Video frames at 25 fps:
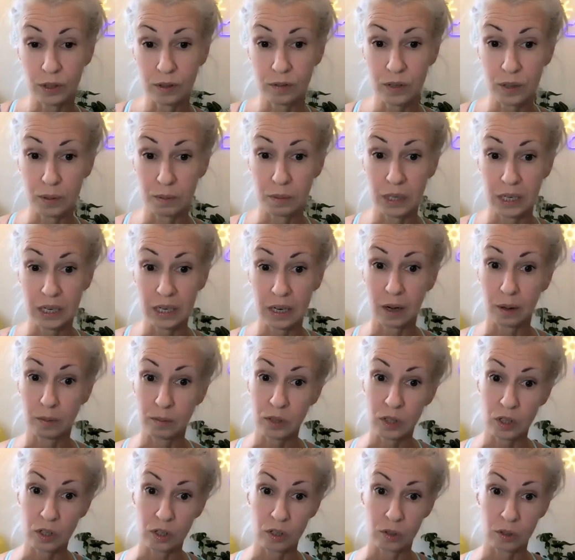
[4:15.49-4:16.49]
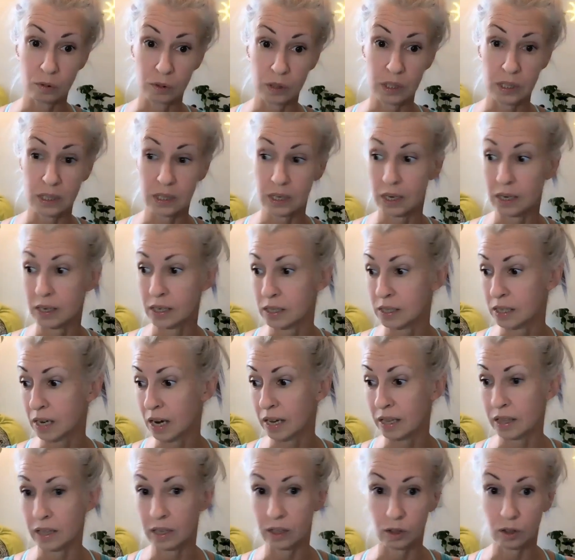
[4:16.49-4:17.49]
If somebody comes to you and says,
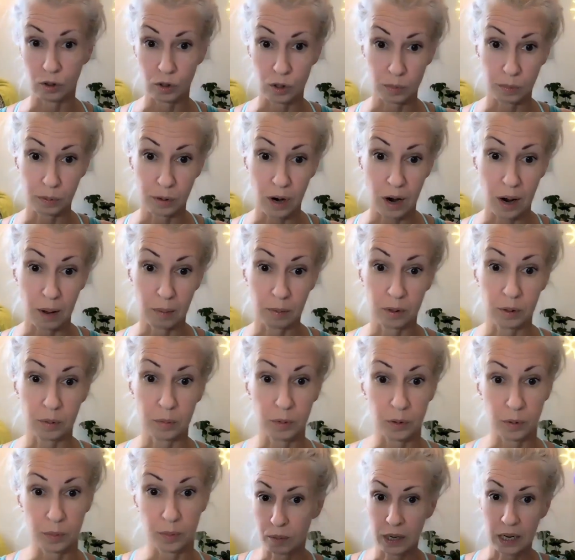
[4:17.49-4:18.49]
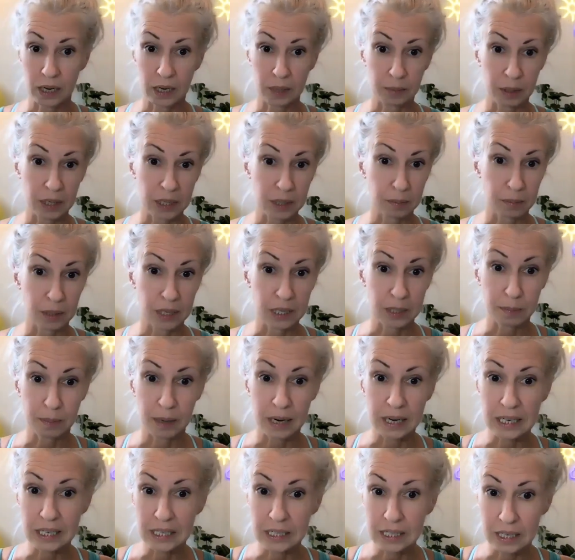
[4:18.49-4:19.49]
I think there's a problem, or I'm getting my
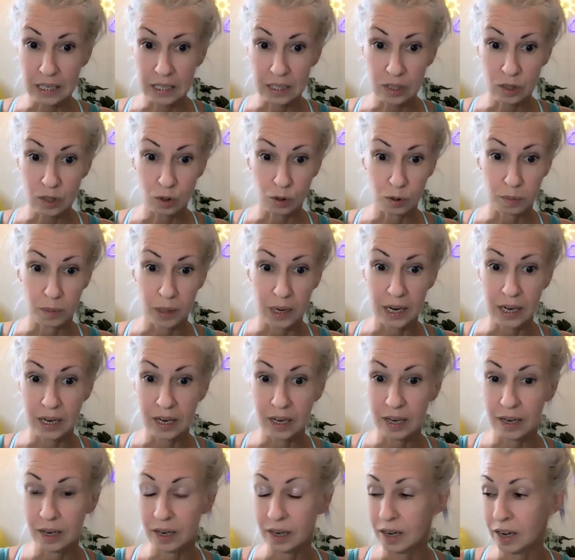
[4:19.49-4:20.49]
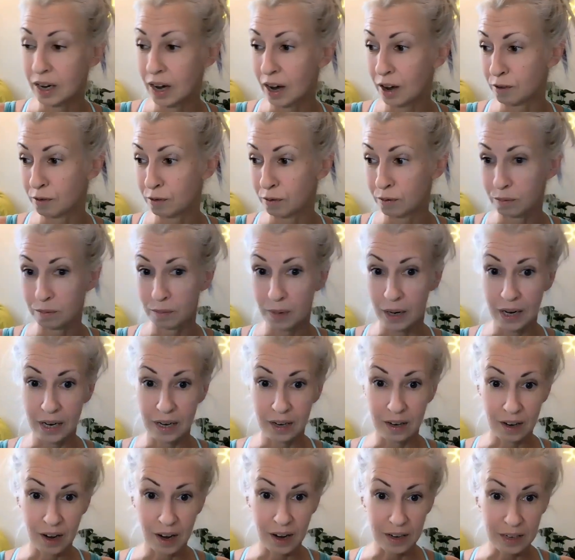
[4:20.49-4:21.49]
spidey sense, or my
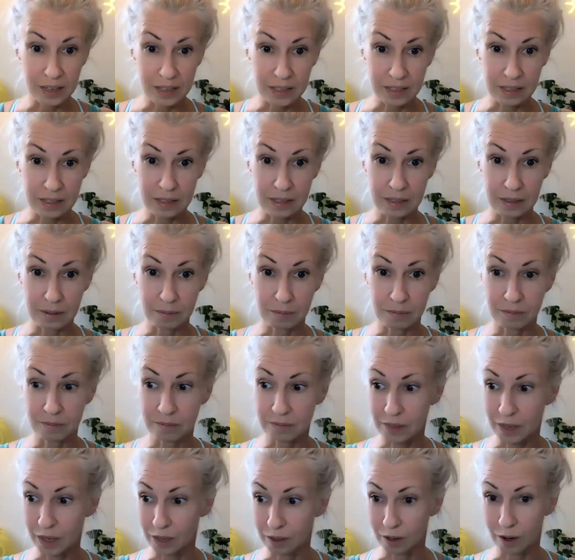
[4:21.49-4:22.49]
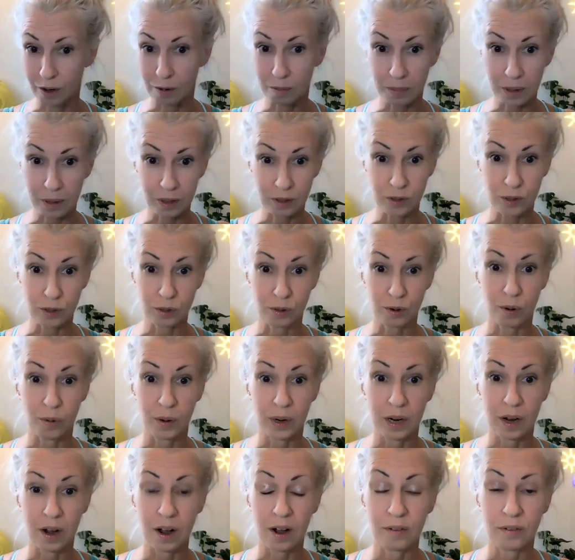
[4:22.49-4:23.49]
gut is, alarm bells are
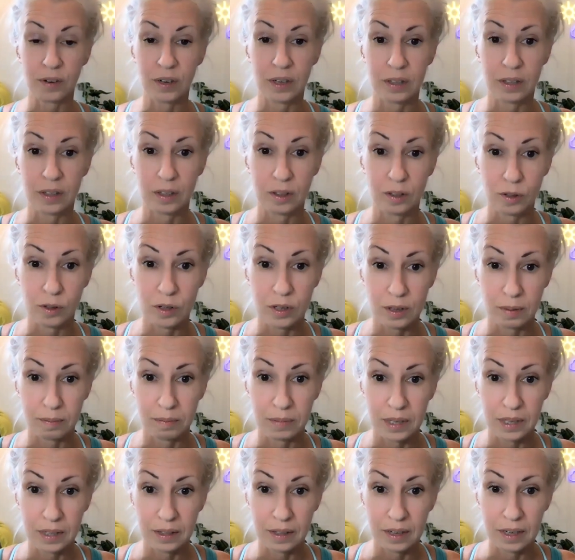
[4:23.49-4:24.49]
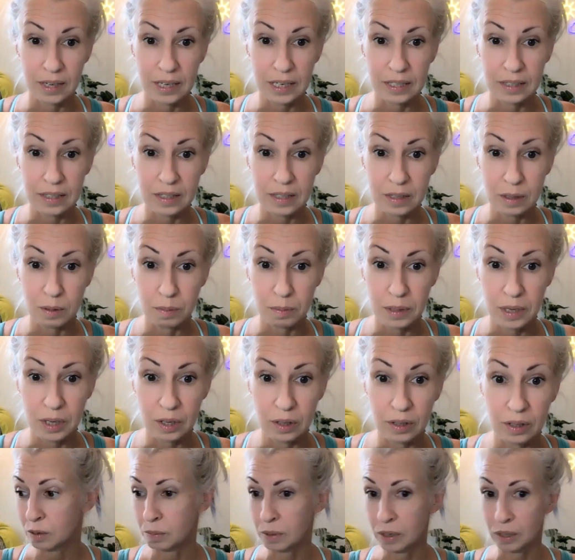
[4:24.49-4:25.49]
going off, and I think there's something that needs to
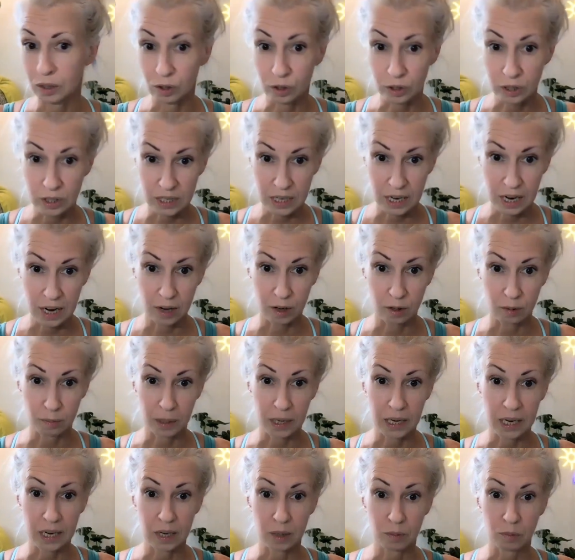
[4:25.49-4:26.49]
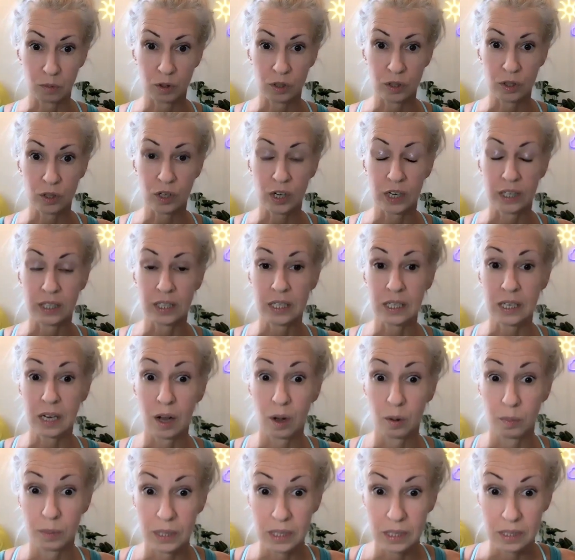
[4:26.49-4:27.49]
be looked at, or my animal is trying to
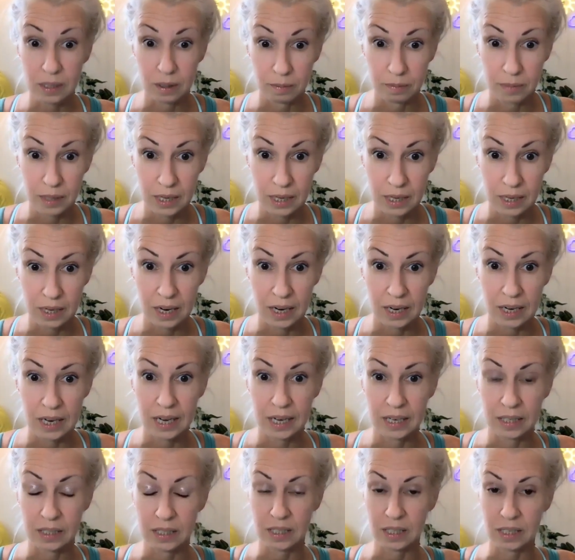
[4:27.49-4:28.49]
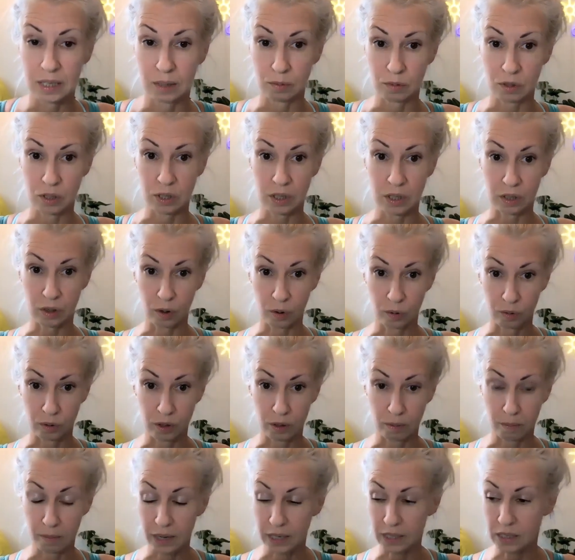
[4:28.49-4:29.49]
tell me something and I can't seem to decode
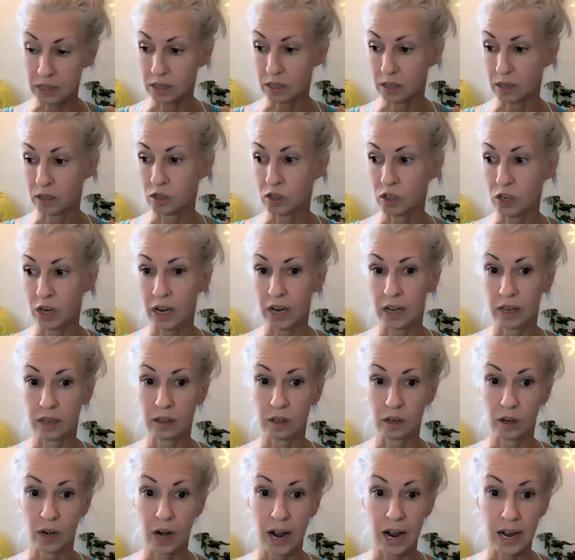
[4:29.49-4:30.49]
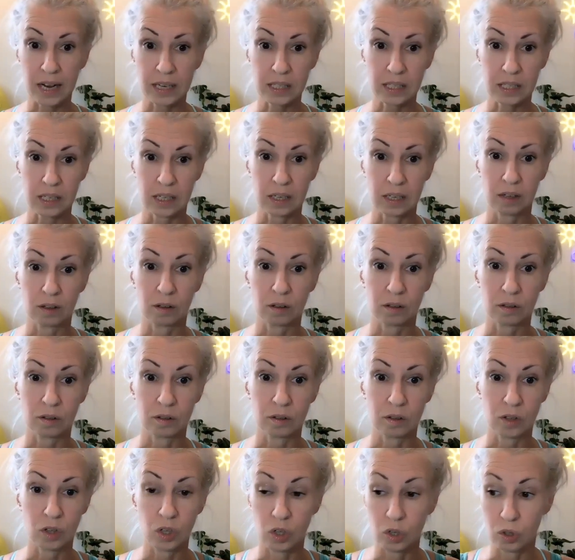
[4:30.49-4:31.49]
the message, and they're asking
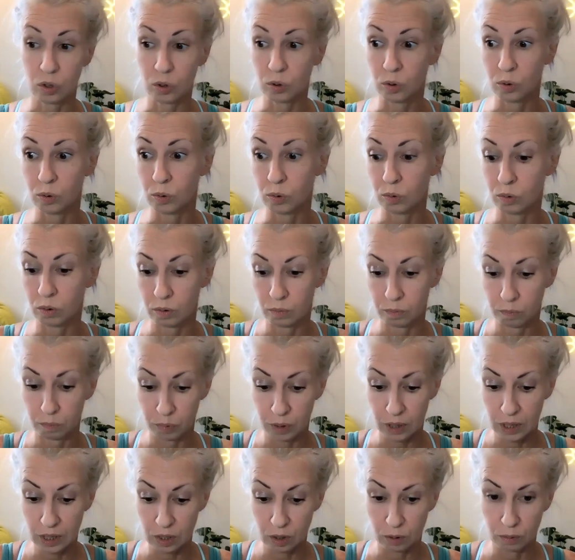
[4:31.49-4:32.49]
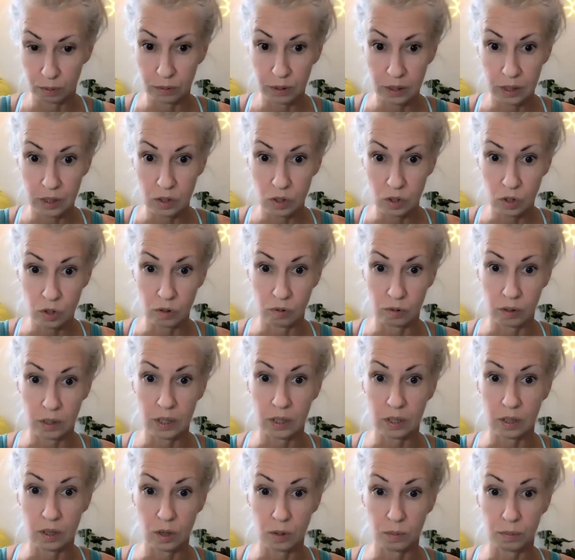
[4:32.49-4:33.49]
you, can you please tune in?
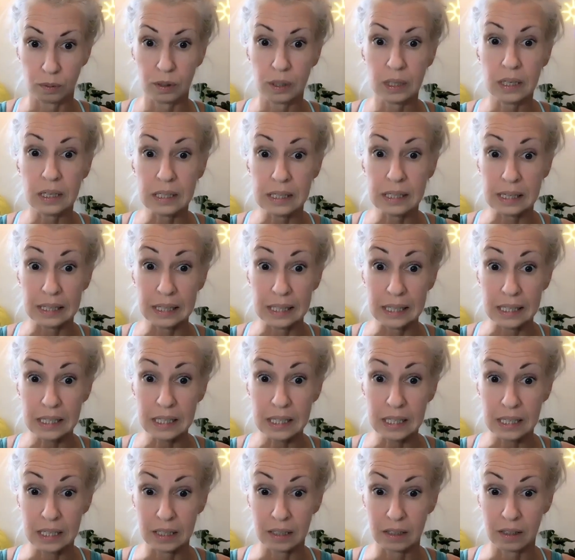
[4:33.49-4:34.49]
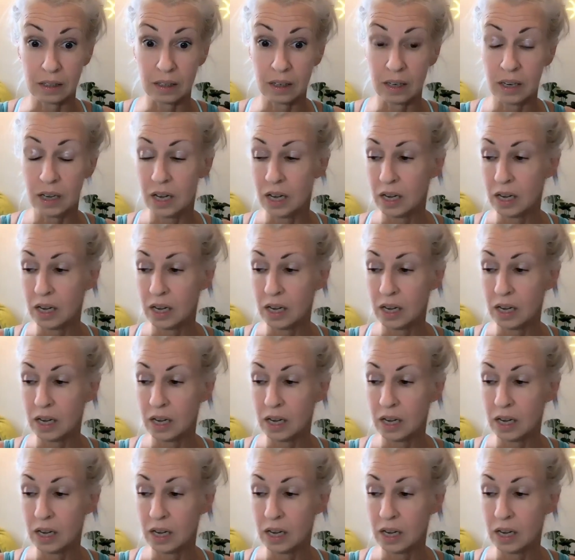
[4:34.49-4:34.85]
Can you please listen?